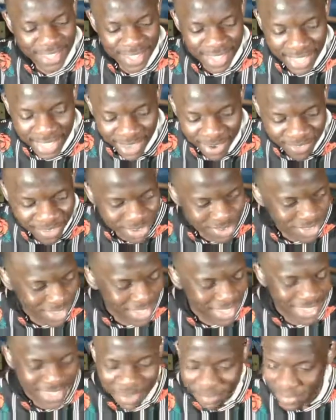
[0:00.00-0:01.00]
Igris was
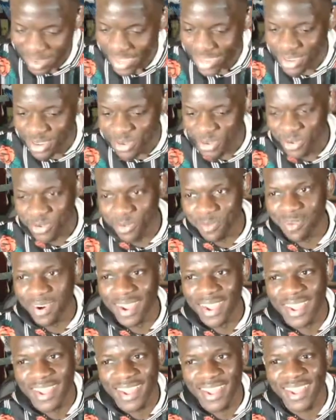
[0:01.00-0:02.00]
like the main dude, bro.
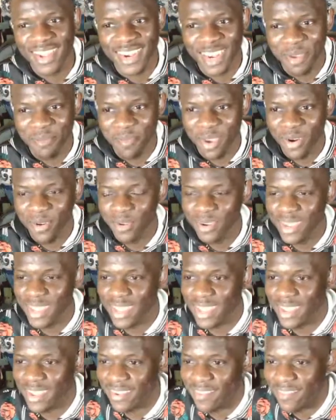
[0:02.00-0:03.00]
then Beru
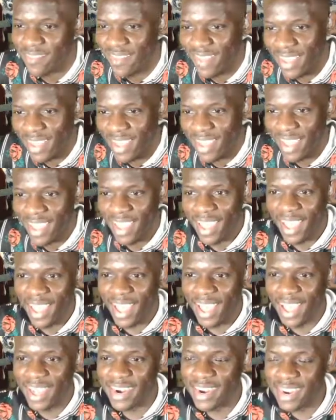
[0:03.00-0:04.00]
came,
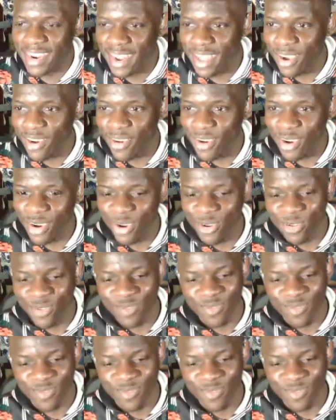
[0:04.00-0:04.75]
and then now